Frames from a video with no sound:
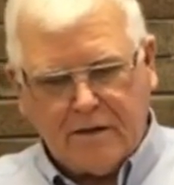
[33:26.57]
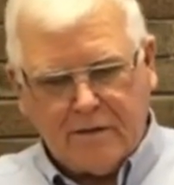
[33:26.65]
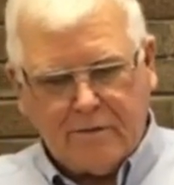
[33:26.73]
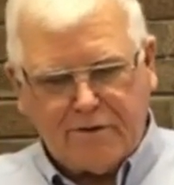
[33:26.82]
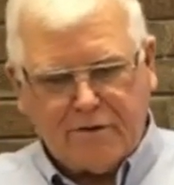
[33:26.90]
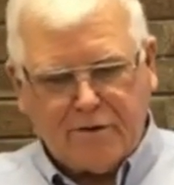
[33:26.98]

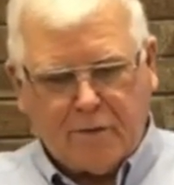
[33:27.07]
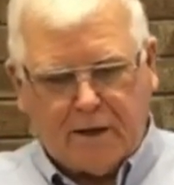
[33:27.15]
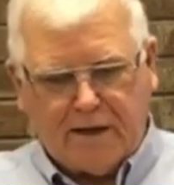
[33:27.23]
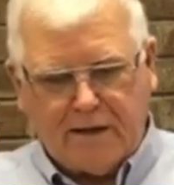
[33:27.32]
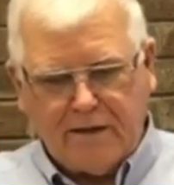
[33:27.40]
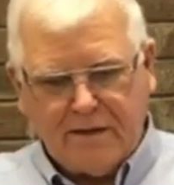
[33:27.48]
which is
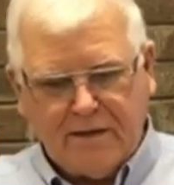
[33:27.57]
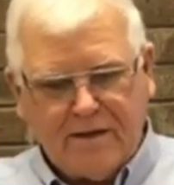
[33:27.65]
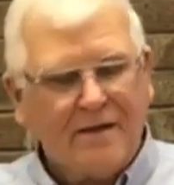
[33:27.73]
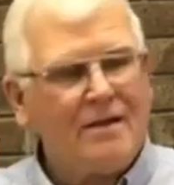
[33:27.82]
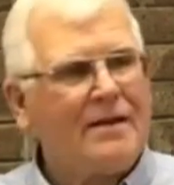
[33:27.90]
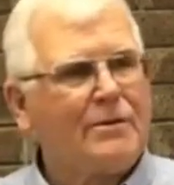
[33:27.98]
why
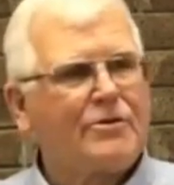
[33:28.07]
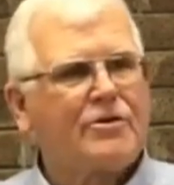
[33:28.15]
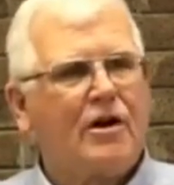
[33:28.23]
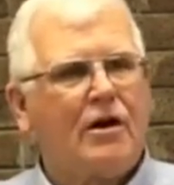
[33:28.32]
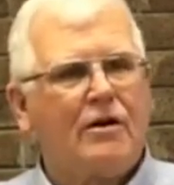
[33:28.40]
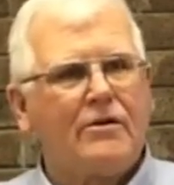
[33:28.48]
it was
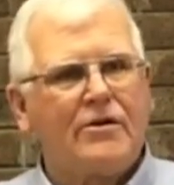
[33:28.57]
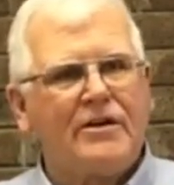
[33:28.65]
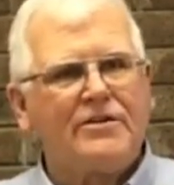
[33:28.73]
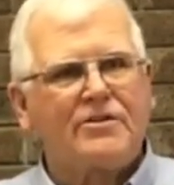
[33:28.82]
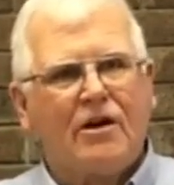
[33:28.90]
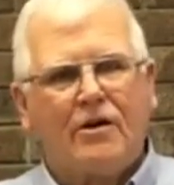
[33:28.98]
called or
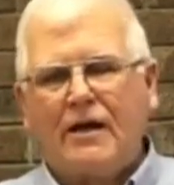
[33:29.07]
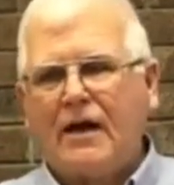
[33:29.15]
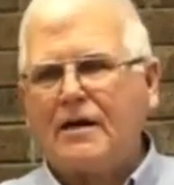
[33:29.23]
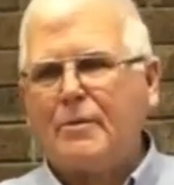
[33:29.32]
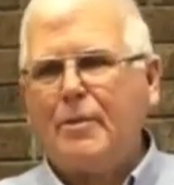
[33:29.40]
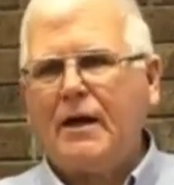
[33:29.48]
is called a
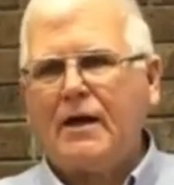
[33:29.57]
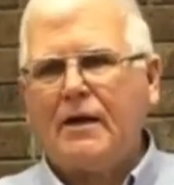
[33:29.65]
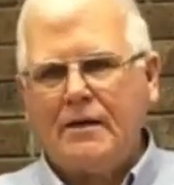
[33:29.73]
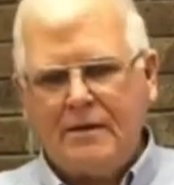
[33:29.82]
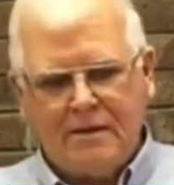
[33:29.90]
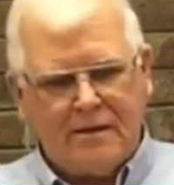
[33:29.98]
cappella,
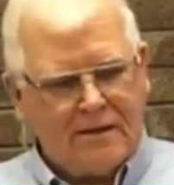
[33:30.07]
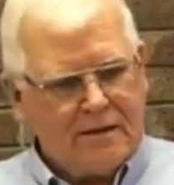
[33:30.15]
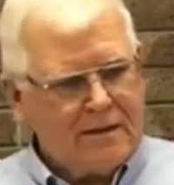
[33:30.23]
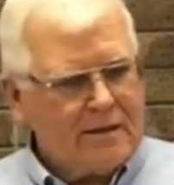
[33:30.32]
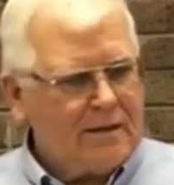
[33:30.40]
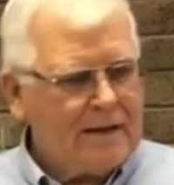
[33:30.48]

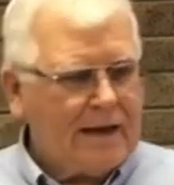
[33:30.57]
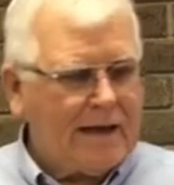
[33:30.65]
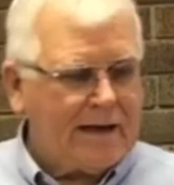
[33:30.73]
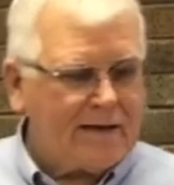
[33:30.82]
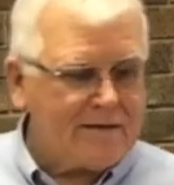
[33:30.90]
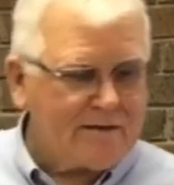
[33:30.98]

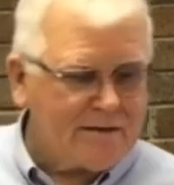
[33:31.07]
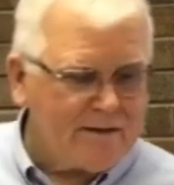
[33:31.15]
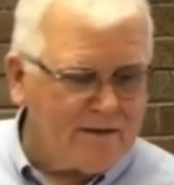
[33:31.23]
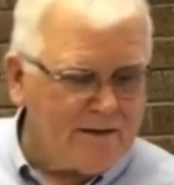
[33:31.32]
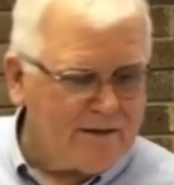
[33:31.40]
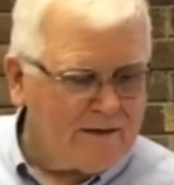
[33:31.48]
as
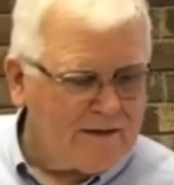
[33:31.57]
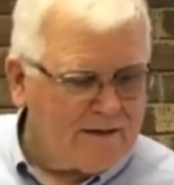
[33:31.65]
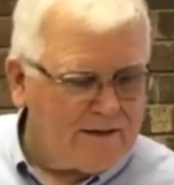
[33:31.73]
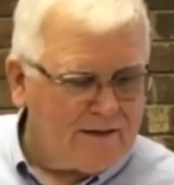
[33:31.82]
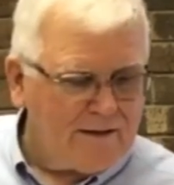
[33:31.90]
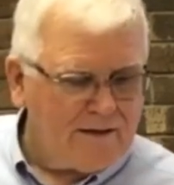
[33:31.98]

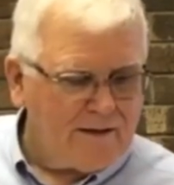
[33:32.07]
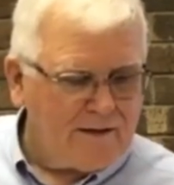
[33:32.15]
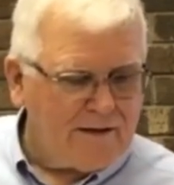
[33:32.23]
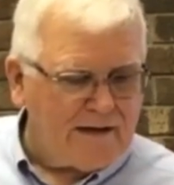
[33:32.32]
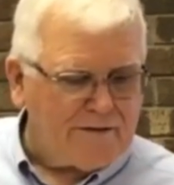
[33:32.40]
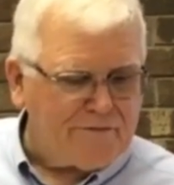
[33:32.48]

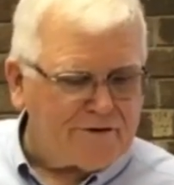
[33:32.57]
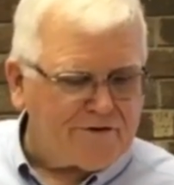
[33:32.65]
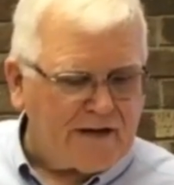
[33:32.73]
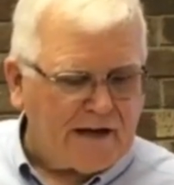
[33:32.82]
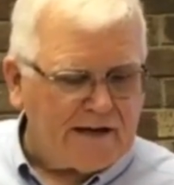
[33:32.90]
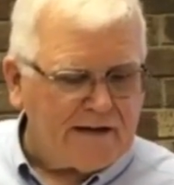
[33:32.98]
in the
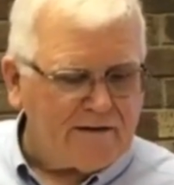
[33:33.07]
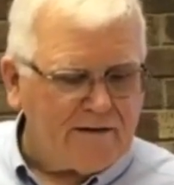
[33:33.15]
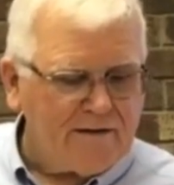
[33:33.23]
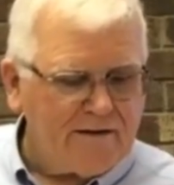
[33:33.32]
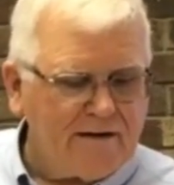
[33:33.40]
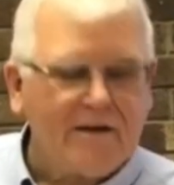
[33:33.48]
style
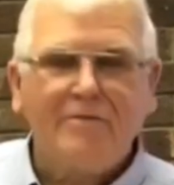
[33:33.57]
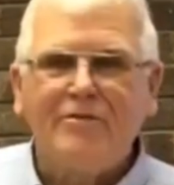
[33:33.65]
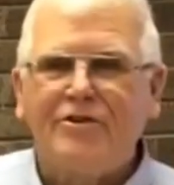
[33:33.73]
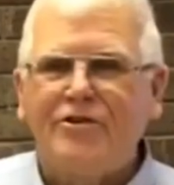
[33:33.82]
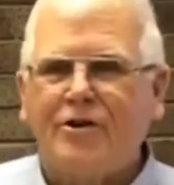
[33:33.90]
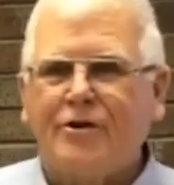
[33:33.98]
of
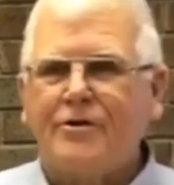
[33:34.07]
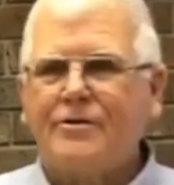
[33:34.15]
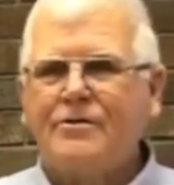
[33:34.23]
the church.